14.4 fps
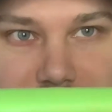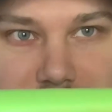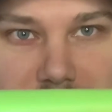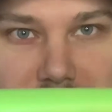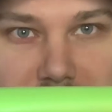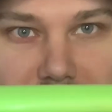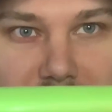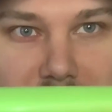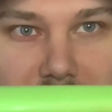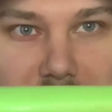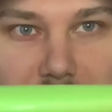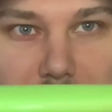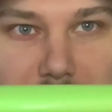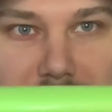Not
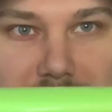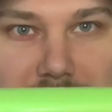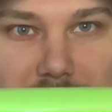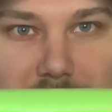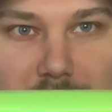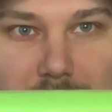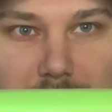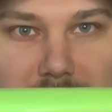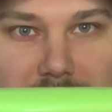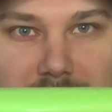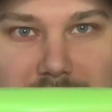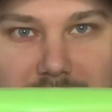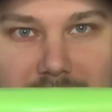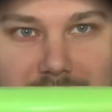a big dome,
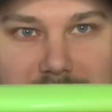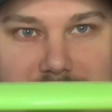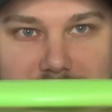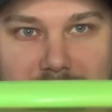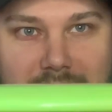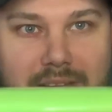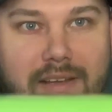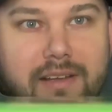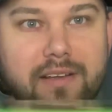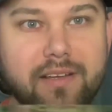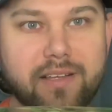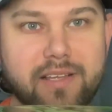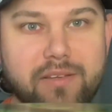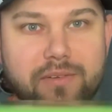but nice,
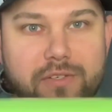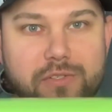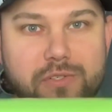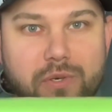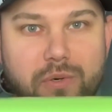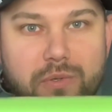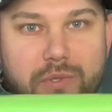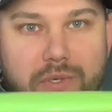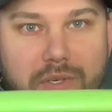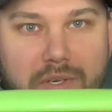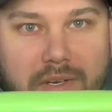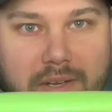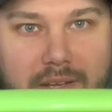even shoulder.